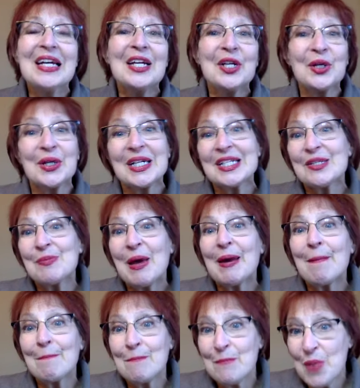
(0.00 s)
you're going to
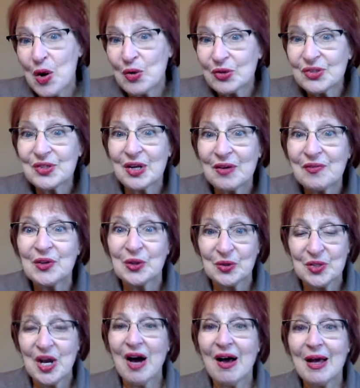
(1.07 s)
spend most of your
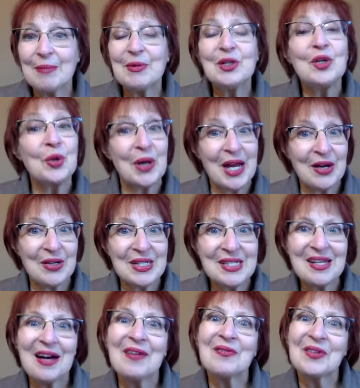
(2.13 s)
time in your areas
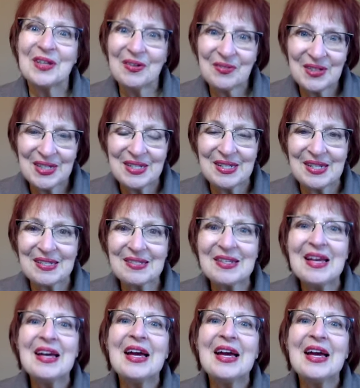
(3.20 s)
of giftedness